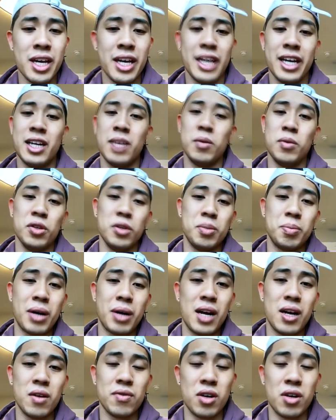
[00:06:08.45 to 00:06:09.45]
and I'm really
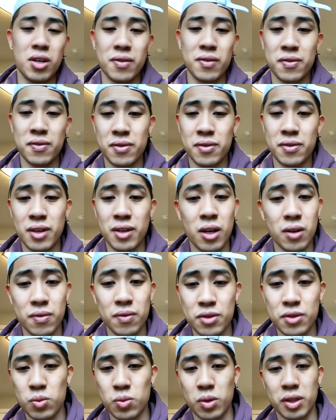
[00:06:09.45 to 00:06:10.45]
proud of all of
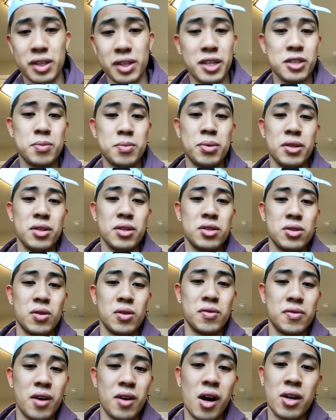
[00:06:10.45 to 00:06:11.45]
his work that he's put in so
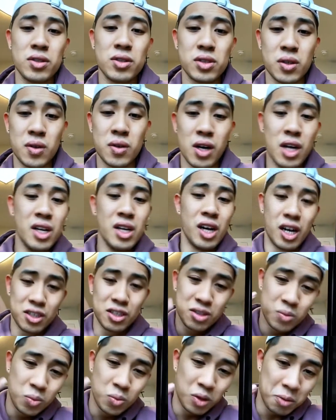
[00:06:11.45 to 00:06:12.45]
far. So
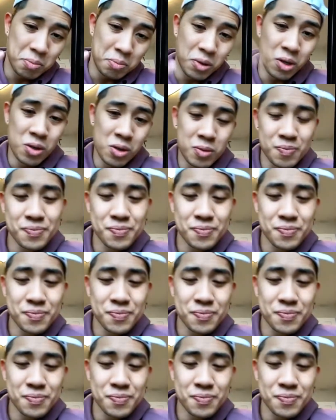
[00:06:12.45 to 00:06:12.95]
awesome work, bro.